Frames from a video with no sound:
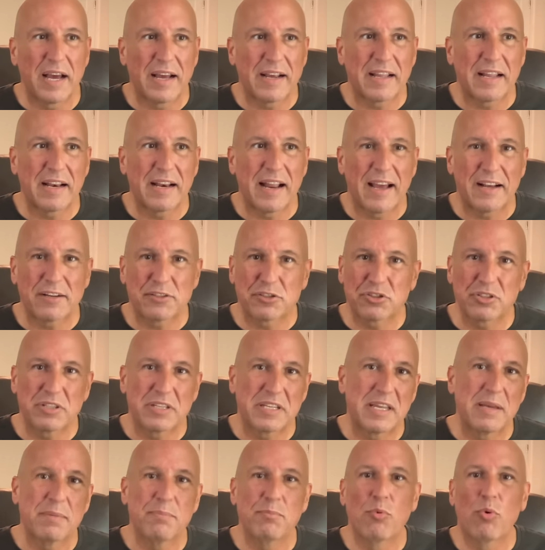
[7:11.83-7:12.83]
I can actually
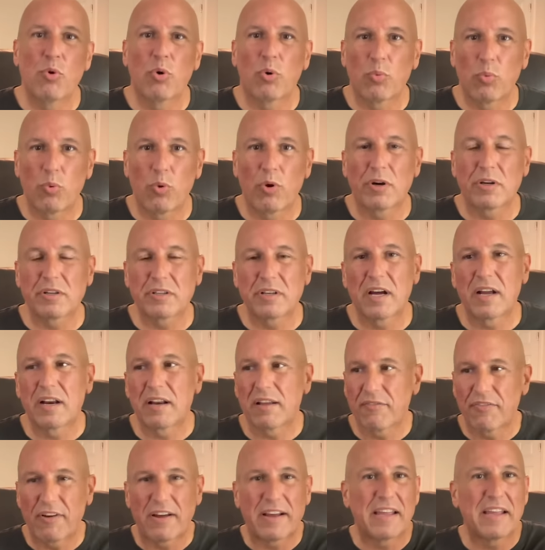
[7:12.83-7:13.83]
get more work done
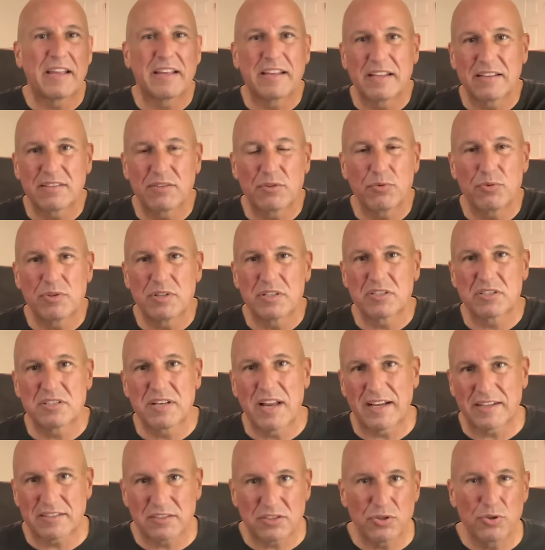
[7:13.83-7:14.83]
if I can get through this
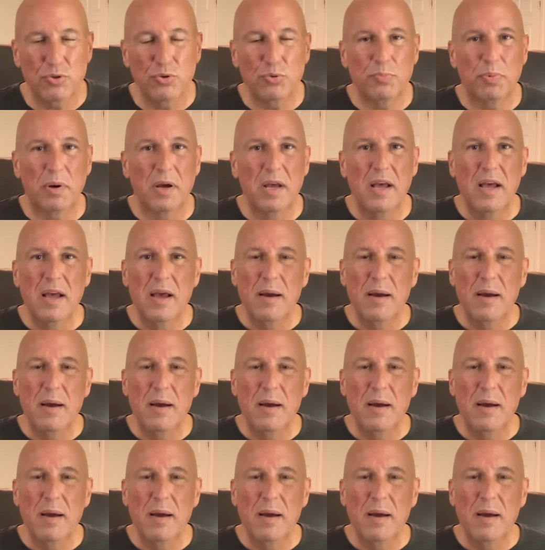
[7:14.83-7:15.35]
next hoop.